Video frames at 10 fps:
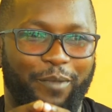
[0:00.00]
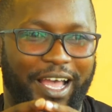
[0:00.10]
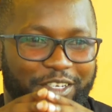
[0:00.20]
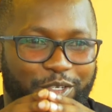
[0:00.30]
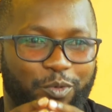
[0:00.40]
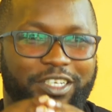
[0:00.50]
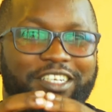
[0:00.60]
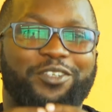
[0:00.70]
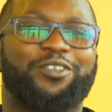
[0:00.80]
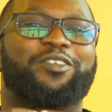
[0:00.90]
And so we
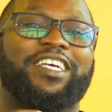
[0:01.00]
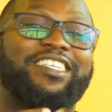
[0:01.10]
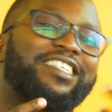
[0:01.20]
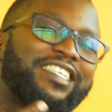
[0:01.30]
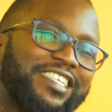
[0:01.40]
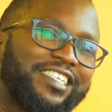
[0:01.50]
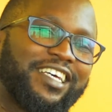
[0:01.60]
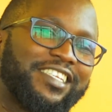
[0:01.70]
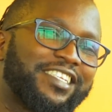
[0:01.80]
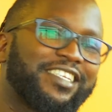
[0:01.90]
needed to create
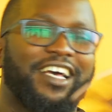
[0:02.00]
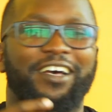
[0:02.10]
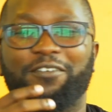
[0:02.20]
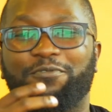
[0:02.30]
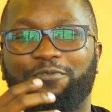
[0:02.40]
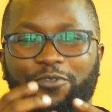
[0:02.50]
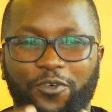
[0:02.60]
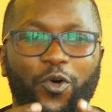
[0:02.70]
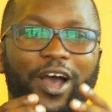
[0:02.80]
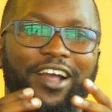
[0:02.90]
teasers
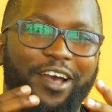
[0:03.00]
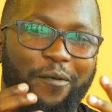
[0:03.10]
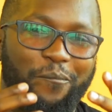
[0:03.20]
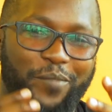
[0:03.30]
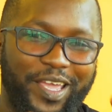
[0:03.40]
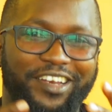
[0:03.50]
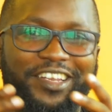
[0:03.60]
for a campaign